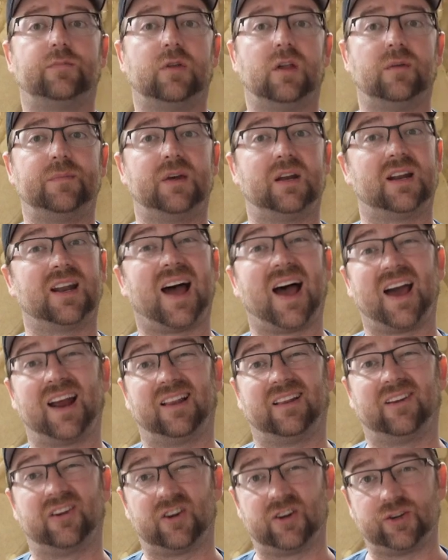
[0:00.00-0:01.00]
plumb in an
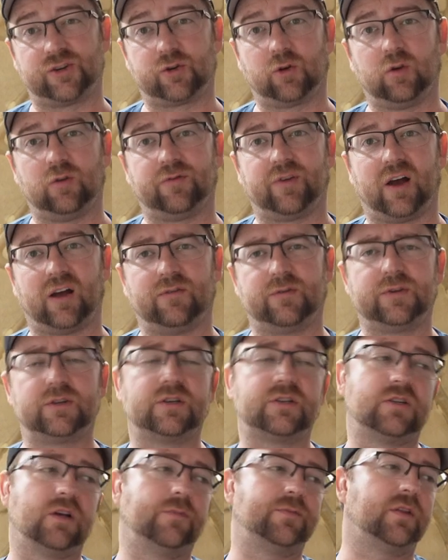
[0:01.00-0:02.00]
idle air control valve, which
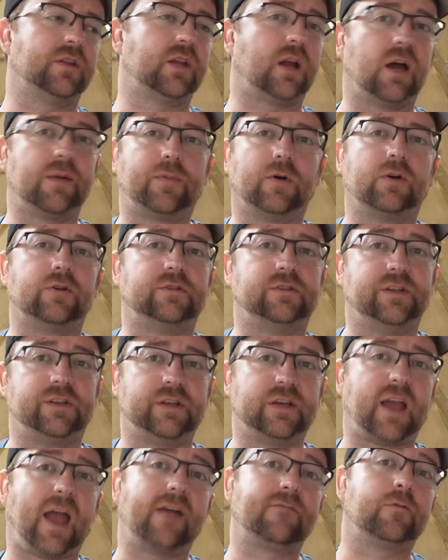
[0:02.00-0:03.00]
is something that I personally
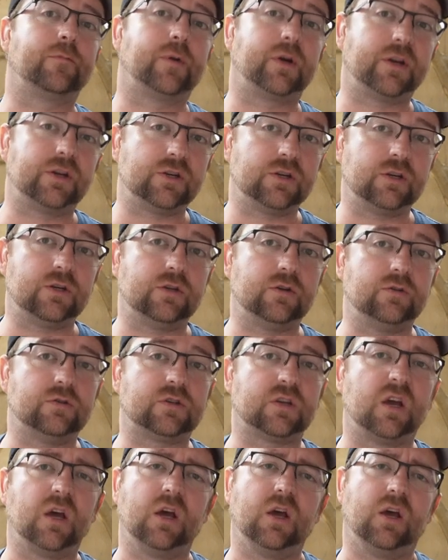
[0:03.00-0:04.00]
think everybody should
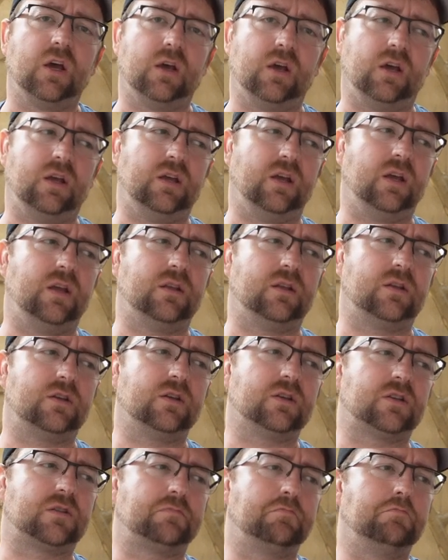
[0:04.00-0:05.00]
use. It, it
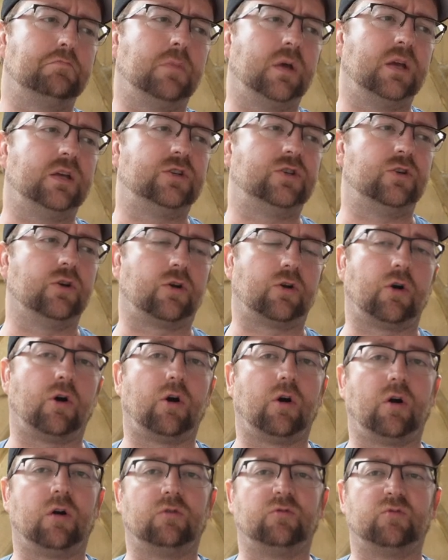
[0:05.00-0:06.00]
just makes your
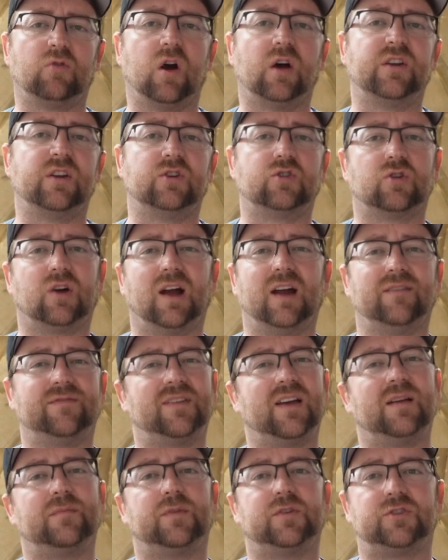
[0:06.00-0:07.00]
car run and drive
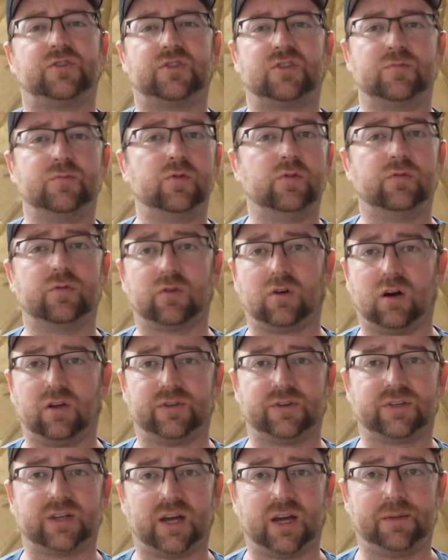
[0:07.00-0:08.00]
that much smoother all
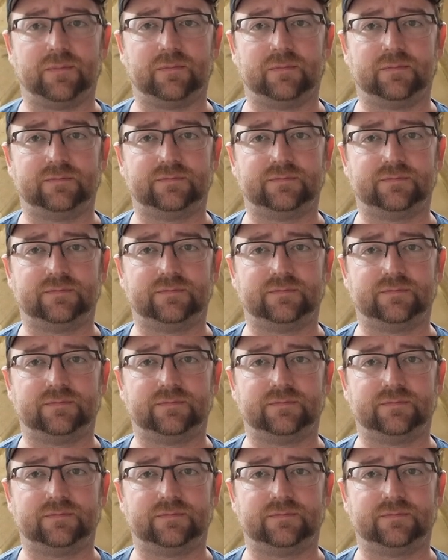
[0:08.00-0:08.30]
the time.